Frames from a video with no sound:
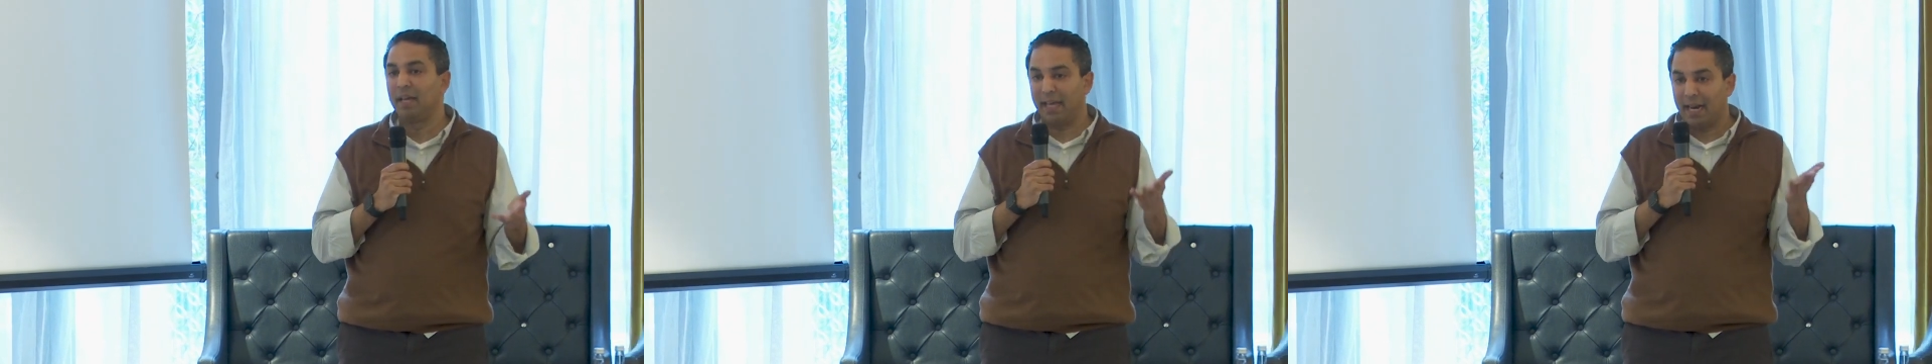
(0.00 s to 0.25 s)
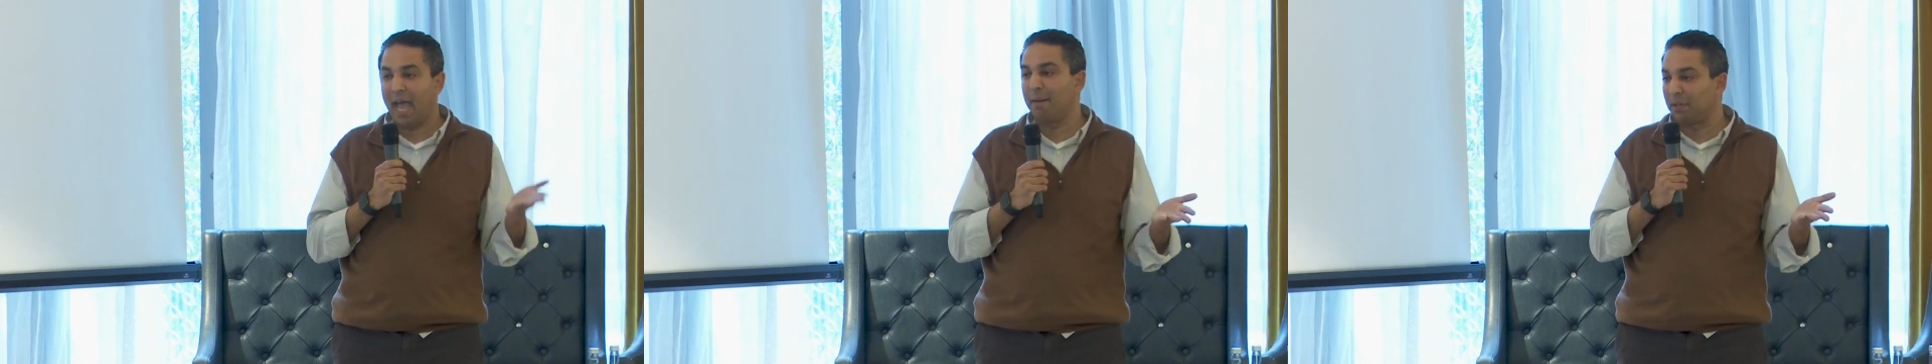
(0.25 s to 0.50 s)

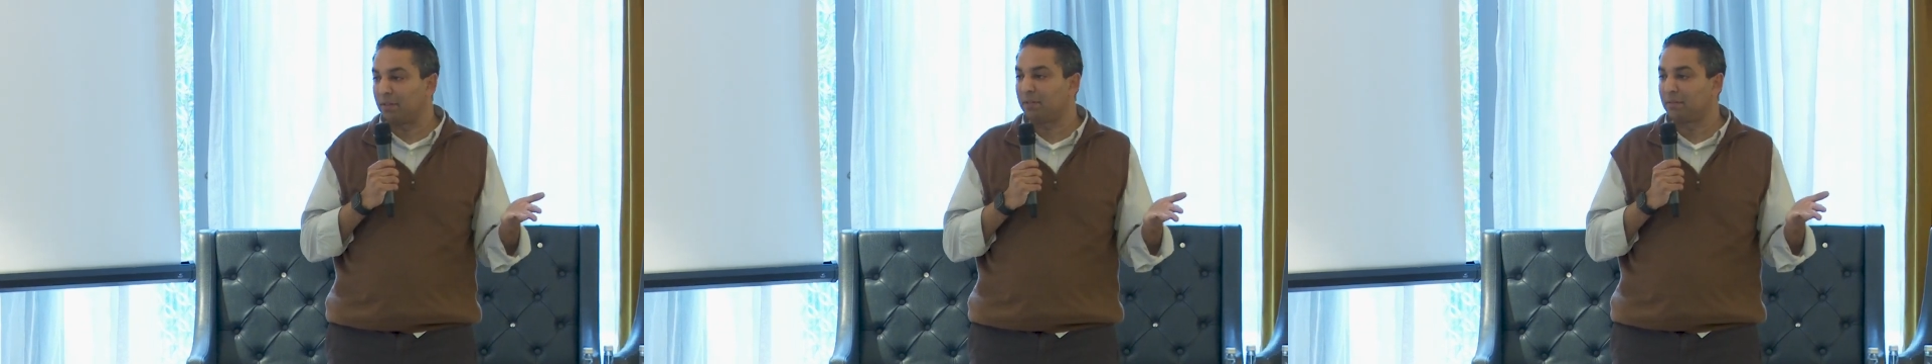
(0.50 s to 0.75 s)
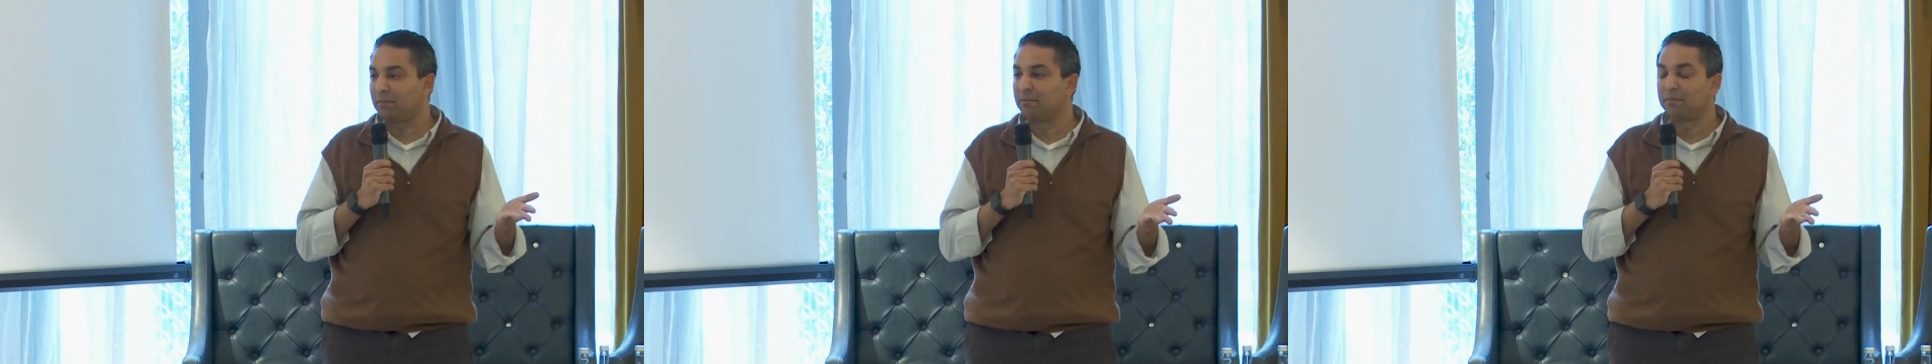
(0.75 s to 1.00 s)
It happened,
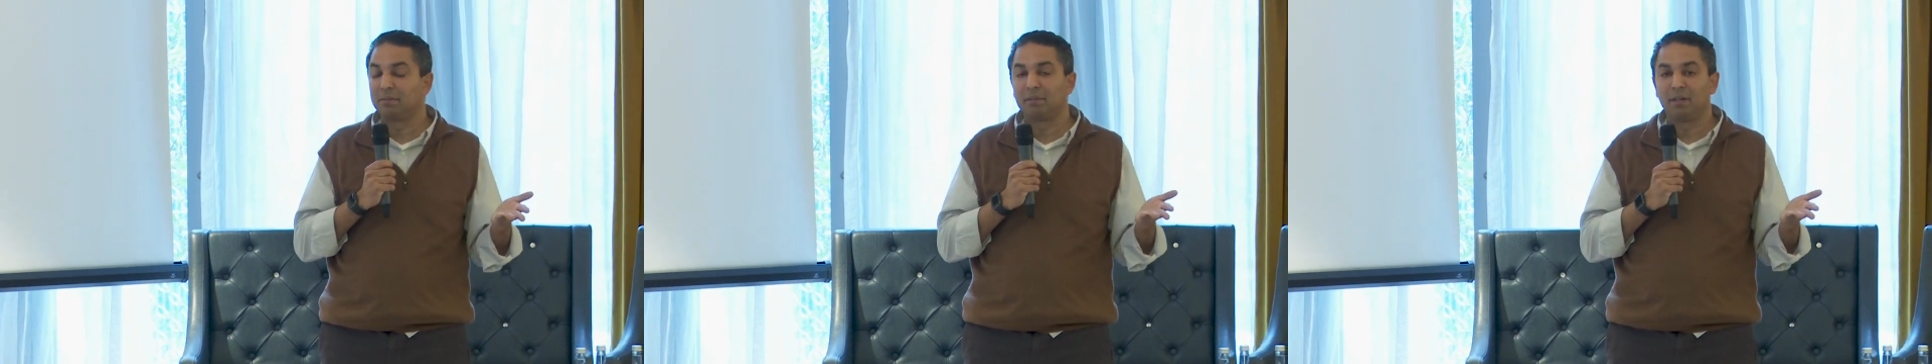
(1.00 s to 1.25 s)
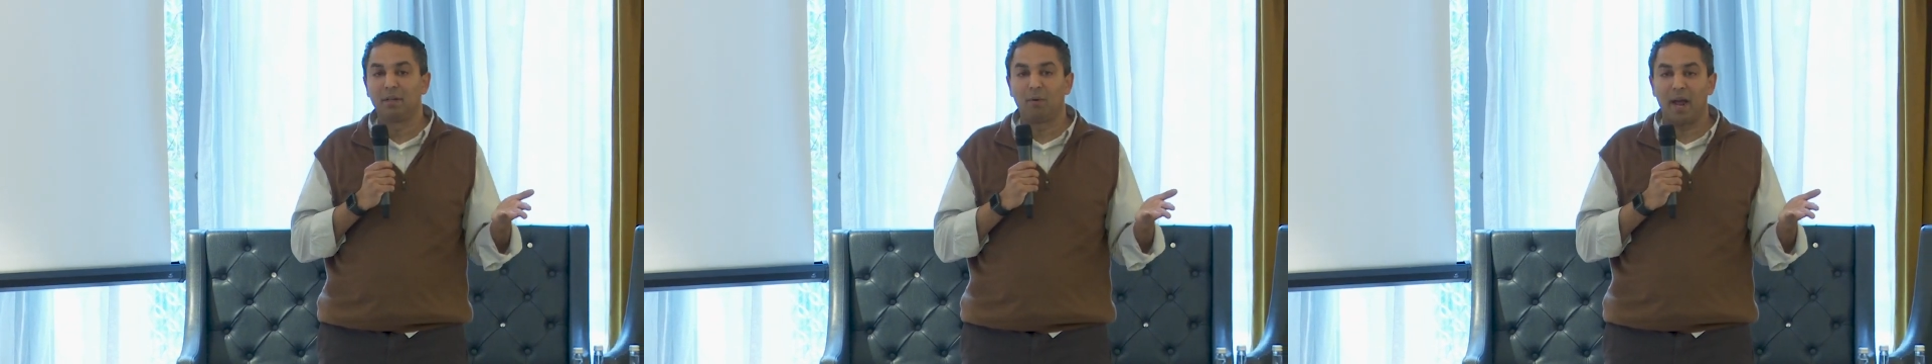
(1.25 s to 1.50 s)

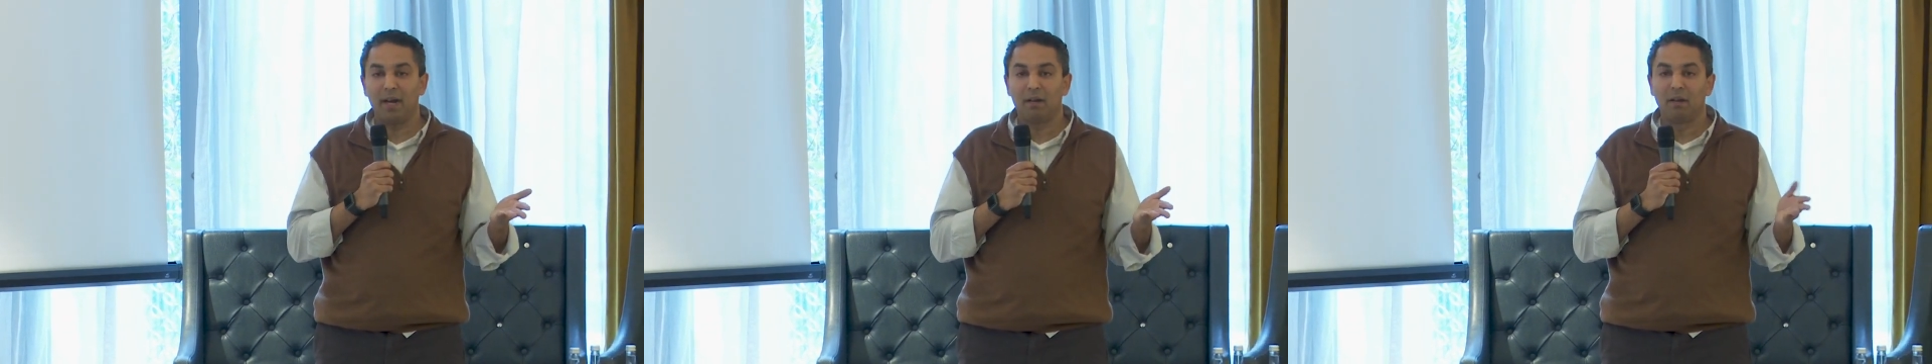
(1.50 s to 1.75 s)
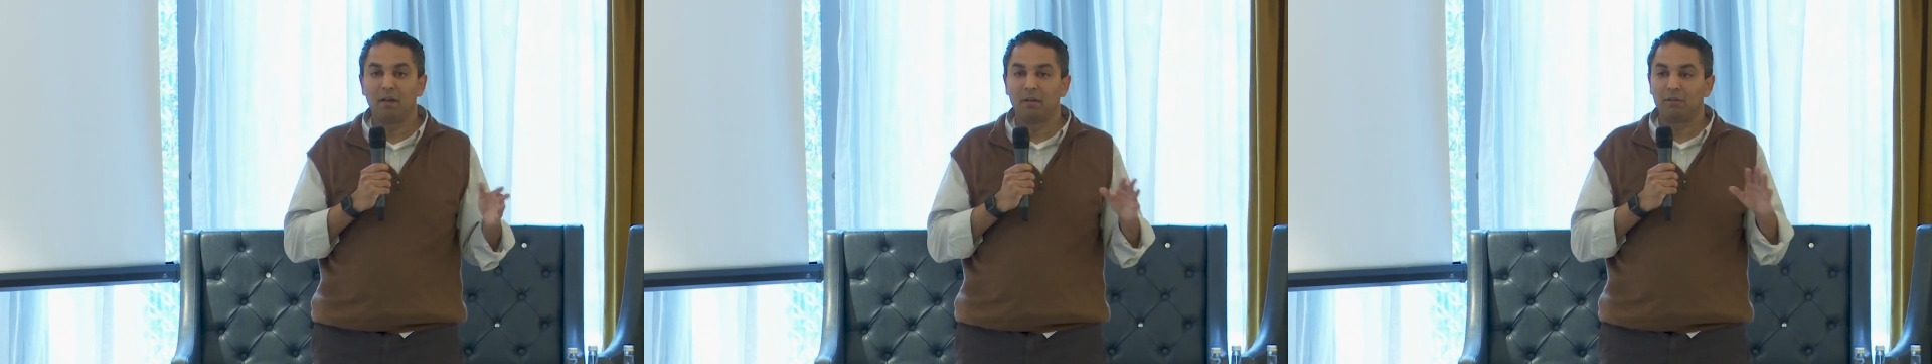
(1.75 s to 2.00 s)
right?